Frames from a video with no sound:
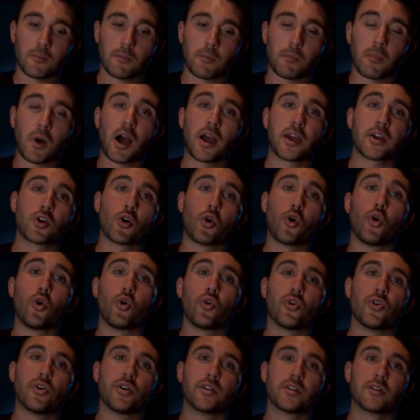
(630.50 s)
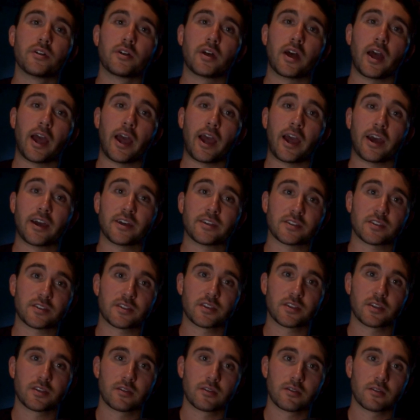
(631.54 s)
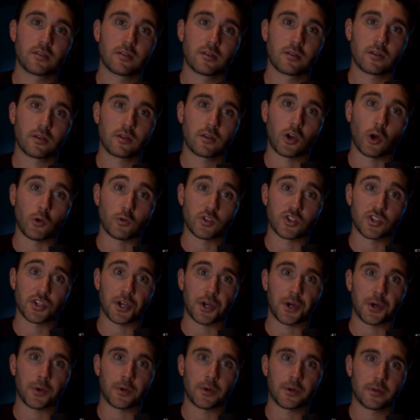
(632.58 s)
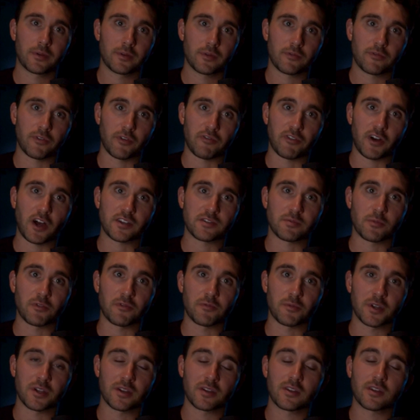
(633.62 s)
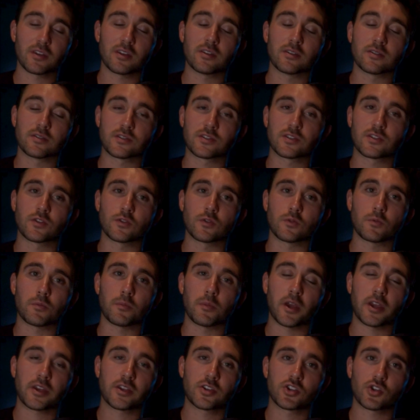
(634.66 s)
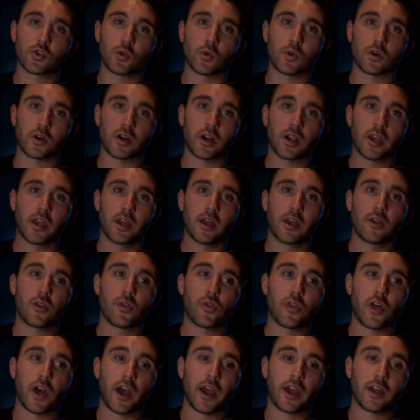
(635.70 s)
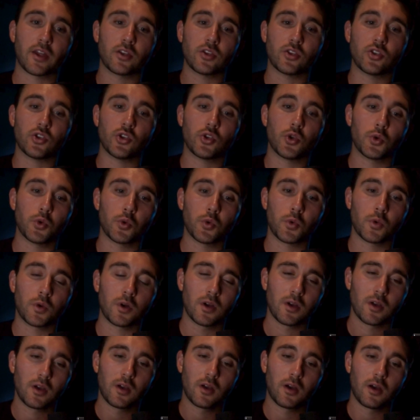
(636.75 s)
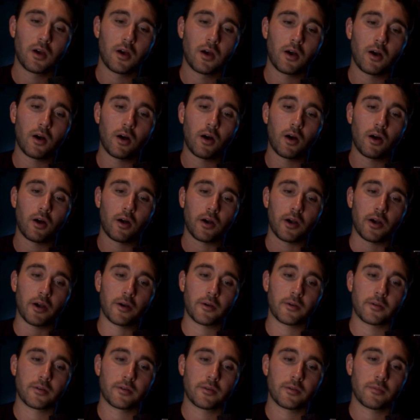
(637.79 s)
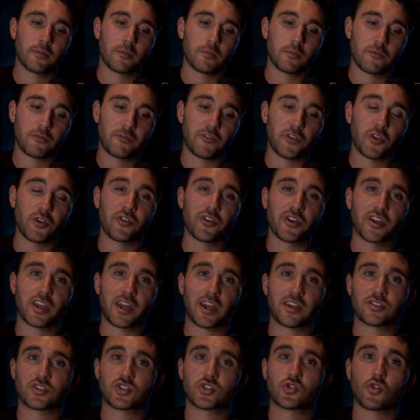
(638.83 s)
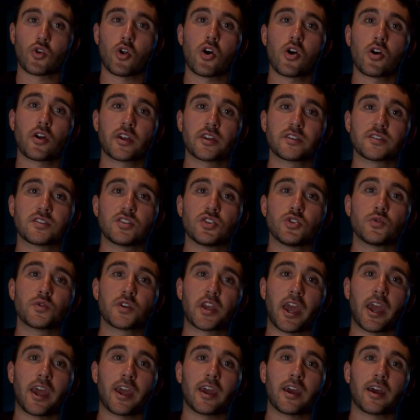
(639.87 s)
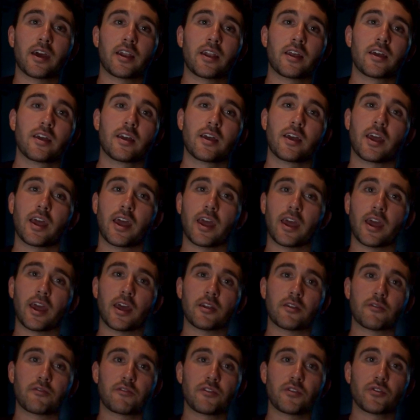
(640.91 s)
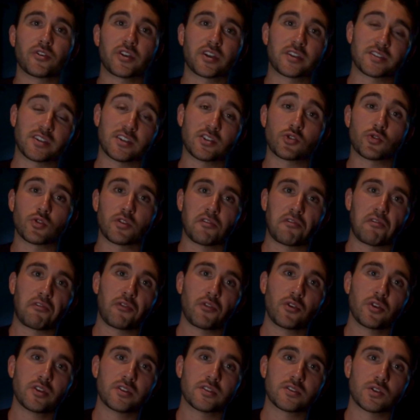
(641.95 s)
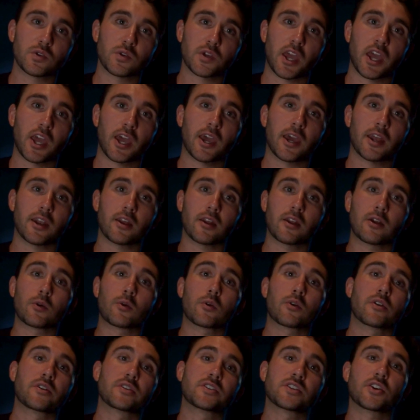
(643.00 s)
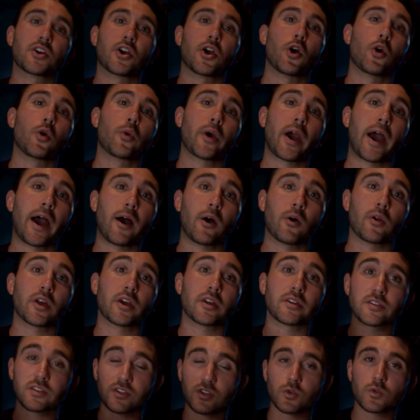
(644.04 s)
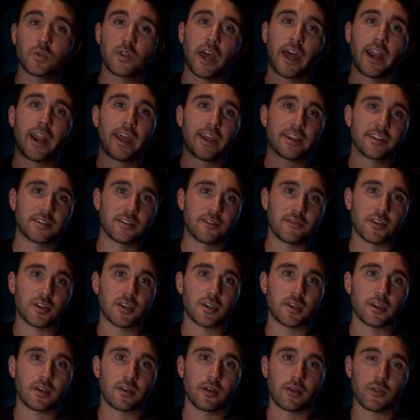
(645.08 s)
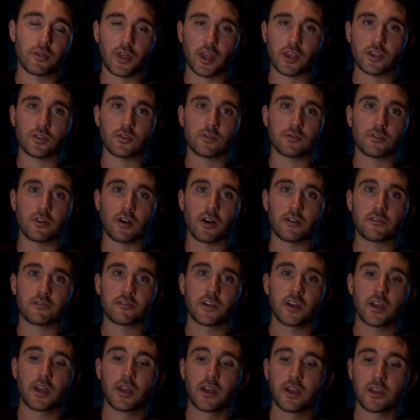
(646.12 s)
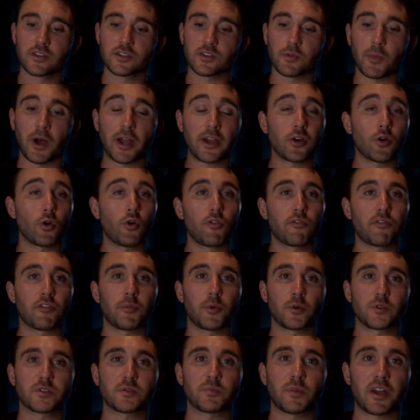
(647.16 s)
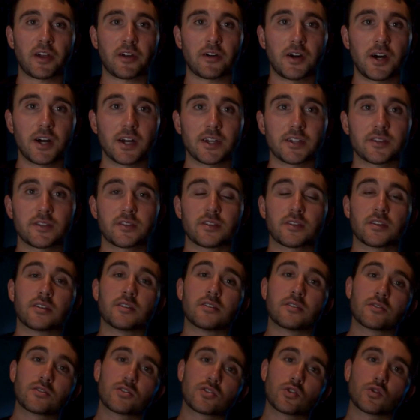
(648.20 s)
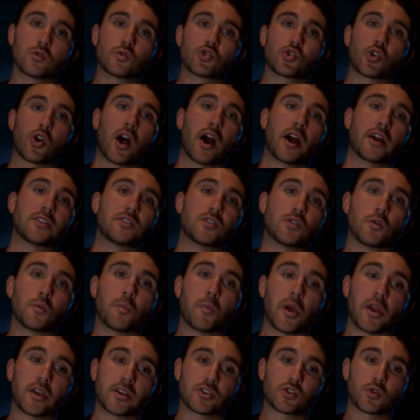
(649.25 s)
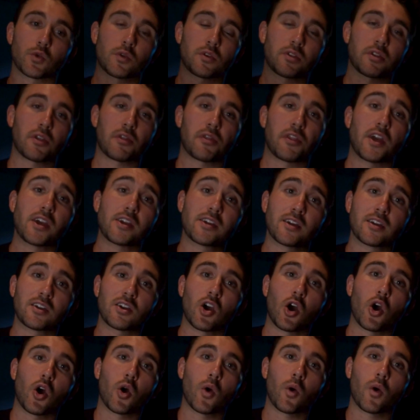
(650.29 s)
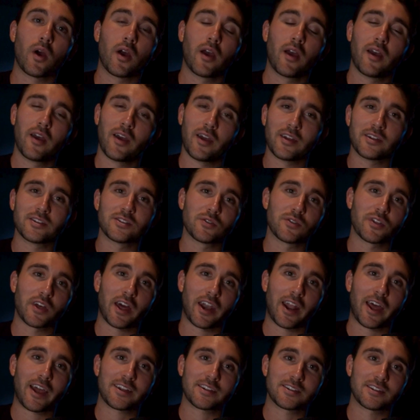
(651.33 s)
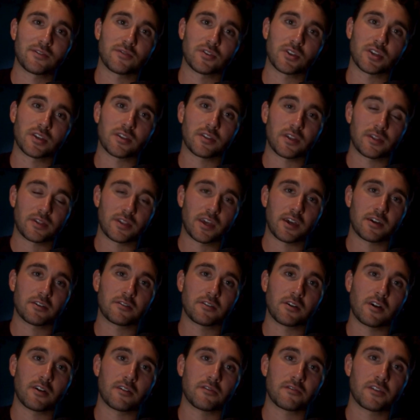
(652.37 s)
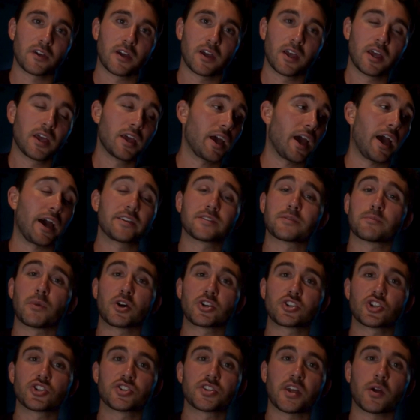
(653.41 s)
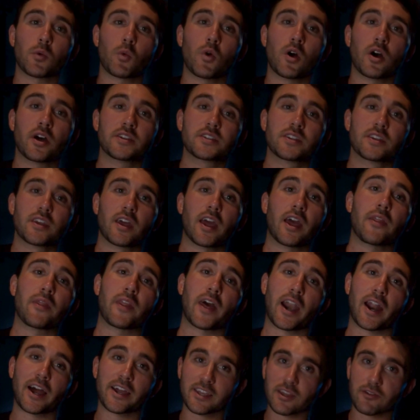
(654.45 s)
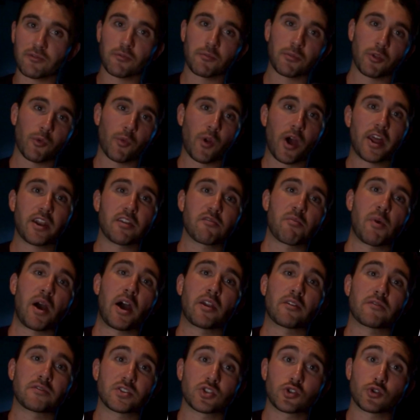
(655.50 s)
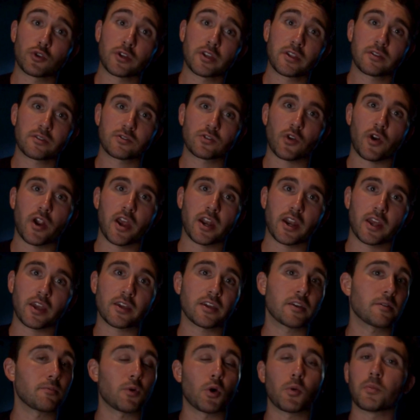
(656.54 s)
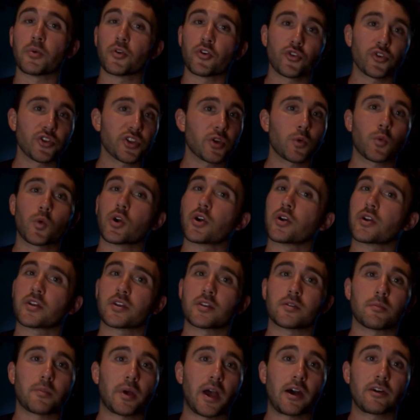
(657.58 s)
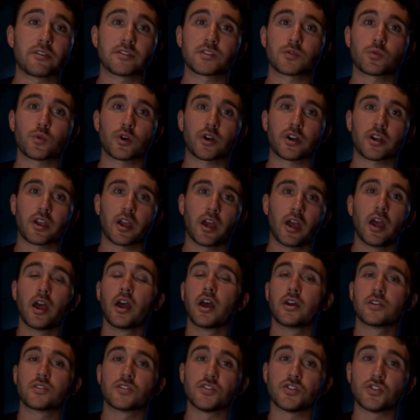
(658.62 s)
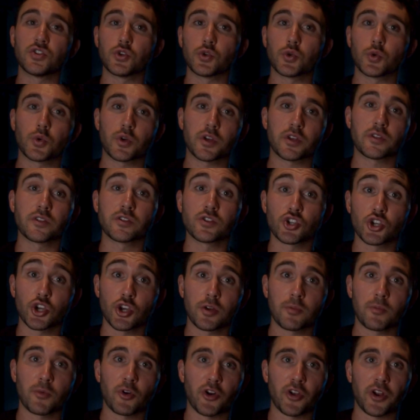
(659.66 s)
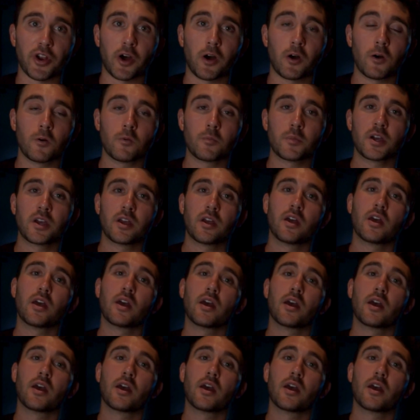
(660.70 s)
my goal as Coach Zoe for Foss Movement is to make sure that you are feeling as strong as you can and feeling as injury free as you can in order to go out and do that activity that you love. So my goal for most of my clients is to try to make sure that they can go and do that activity that they love as much as they want, and that I give them the right amount of strength training and mobility work and balance work to do in the gym or at home